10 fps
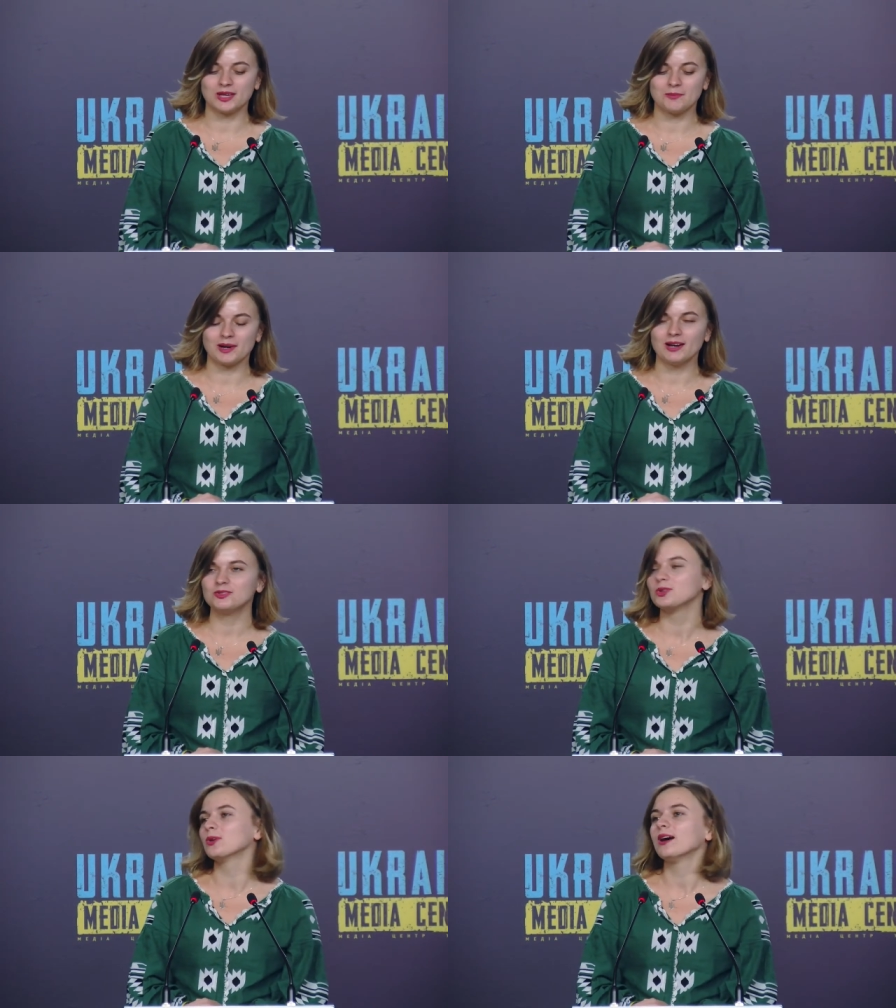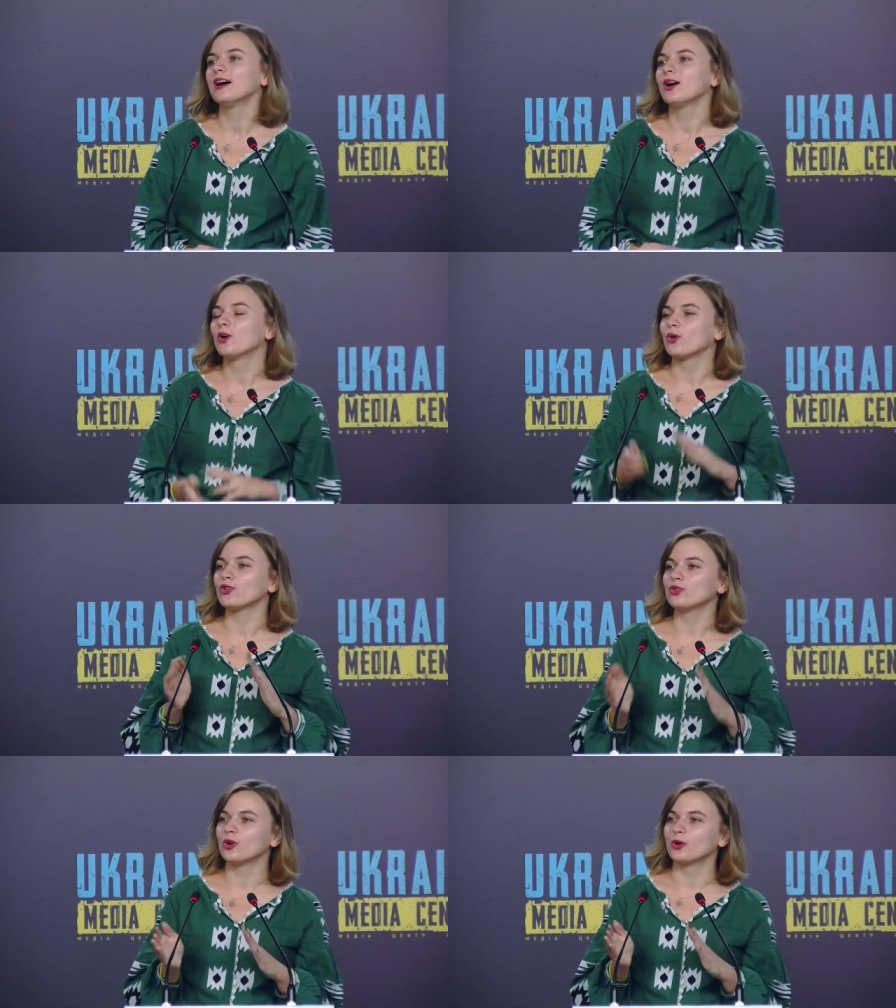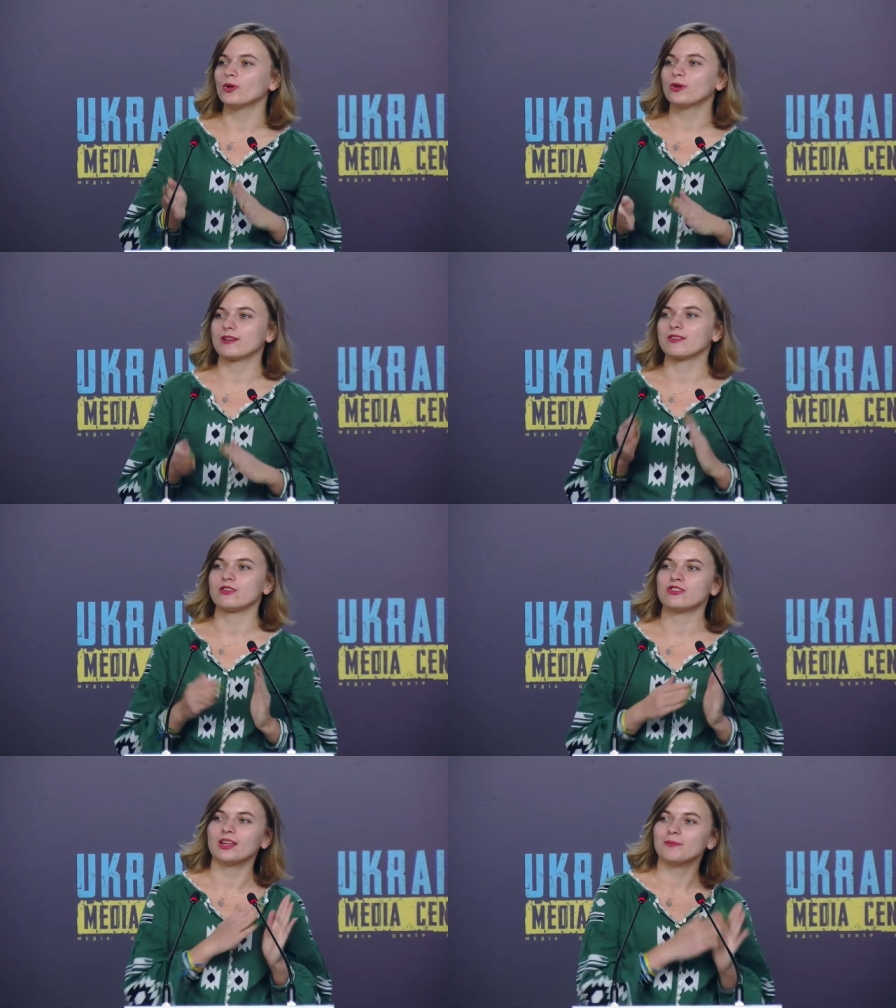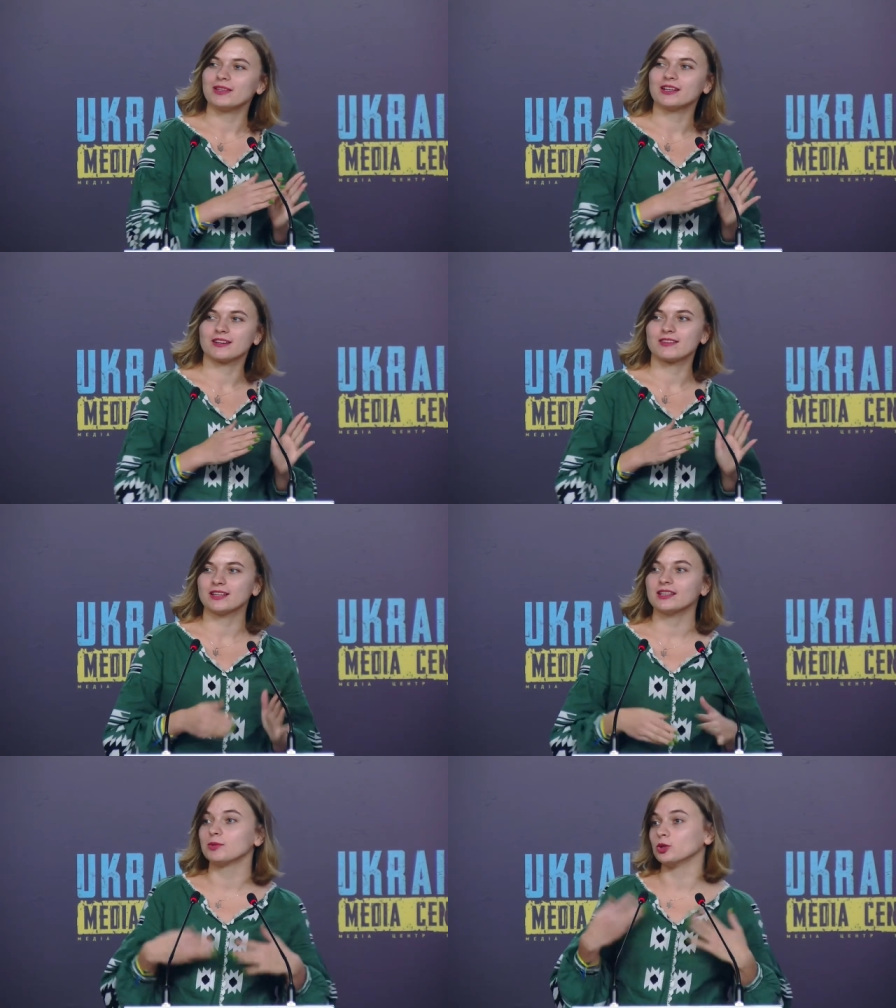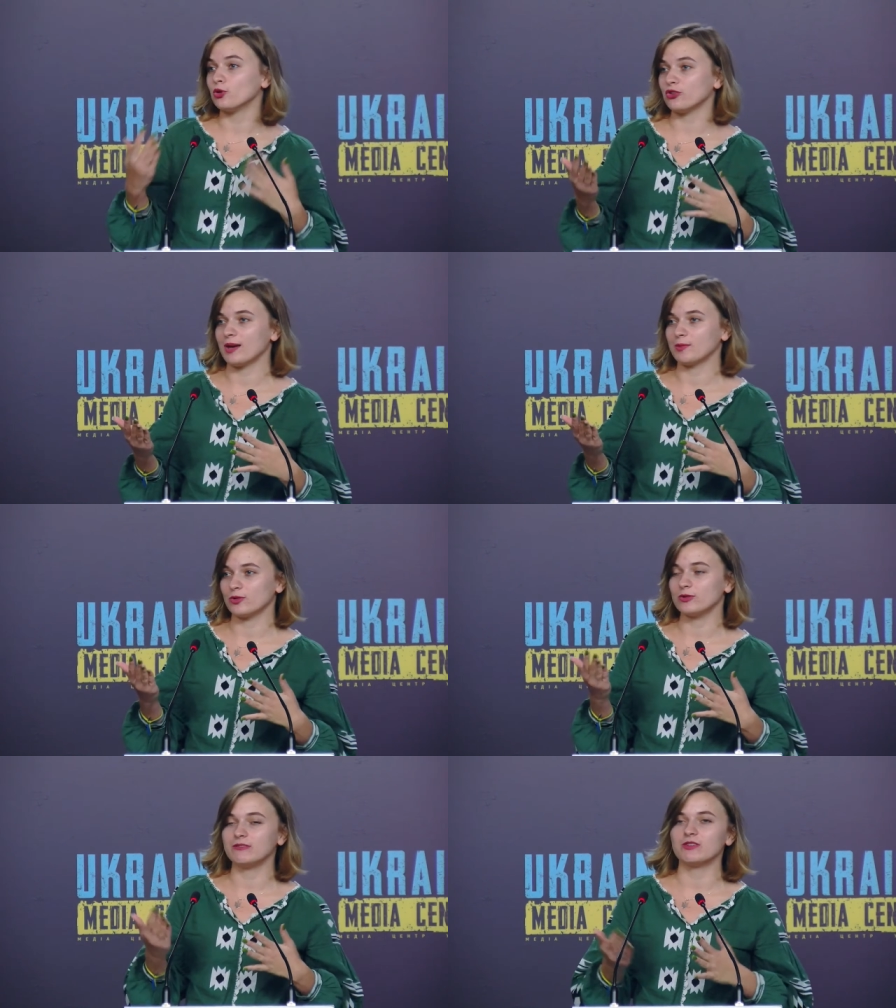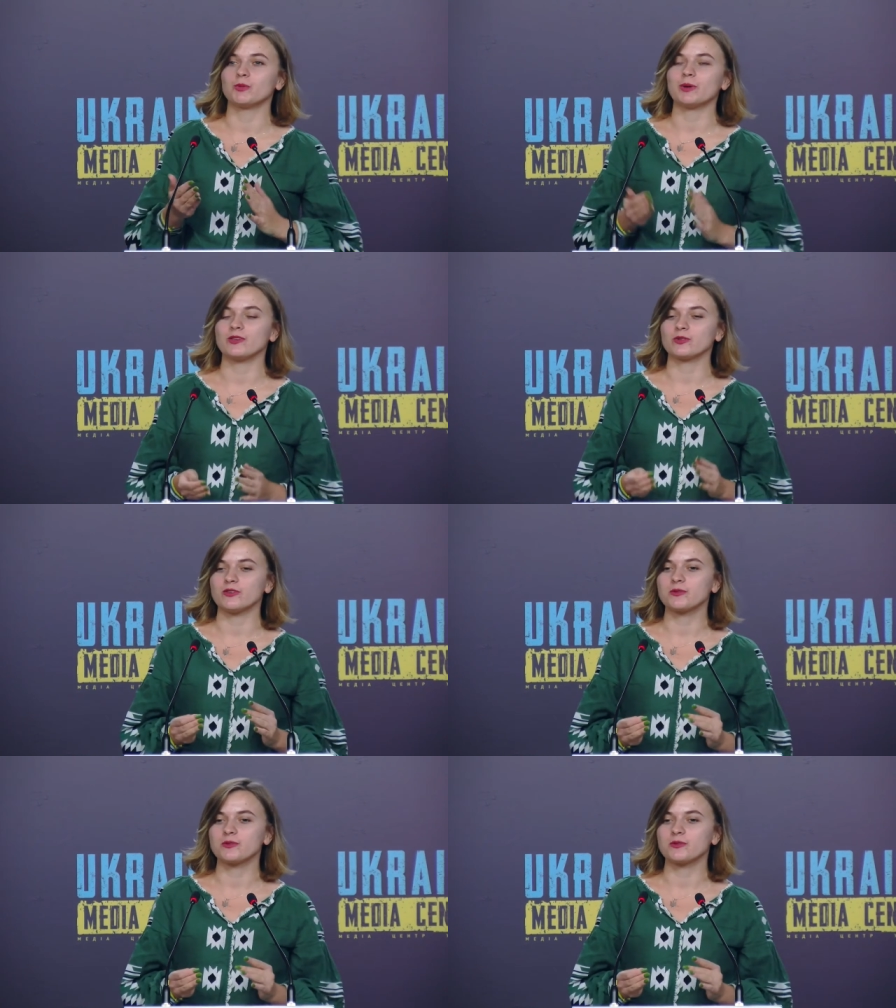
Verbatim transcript: So, what can visitors expect? Thank you very much for inviting me.